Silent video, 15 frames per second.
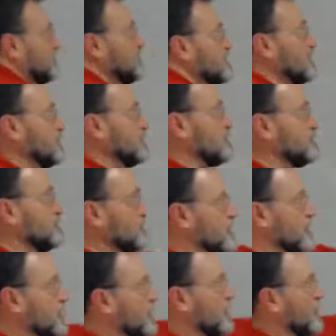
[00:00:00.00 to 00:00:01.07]
See that here?
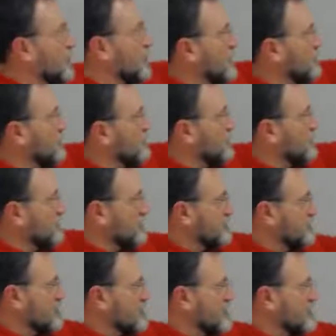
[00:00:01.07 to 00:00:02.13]
Water
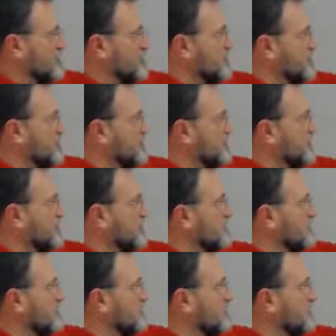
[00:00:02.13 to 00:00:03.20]
donates the
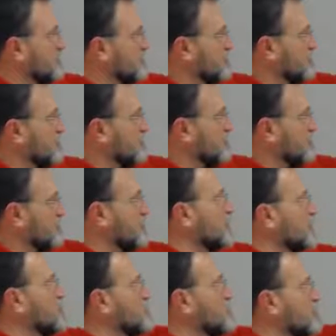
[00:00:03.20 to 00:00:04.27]
proton,
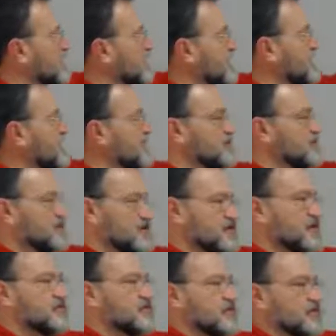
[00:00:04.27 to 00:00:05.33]
or here donate means to
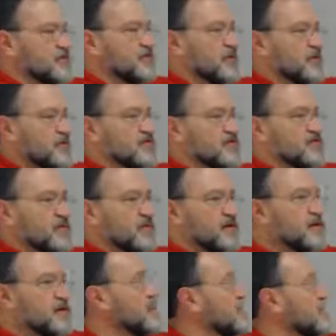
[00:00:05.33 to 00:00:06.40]
receive the proton, excuse
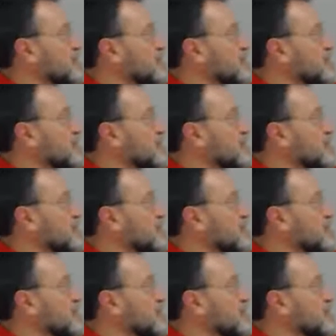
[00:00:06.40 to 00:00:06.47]
me,